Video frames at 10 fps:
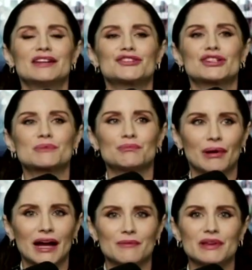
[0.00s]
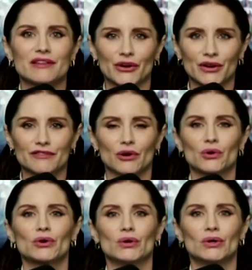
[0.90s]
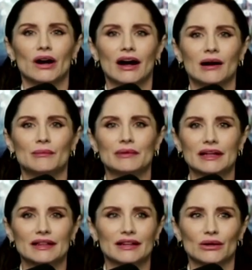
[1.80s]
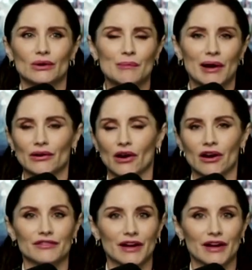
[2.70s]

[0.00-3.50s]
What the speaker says: just by being very vocal, about our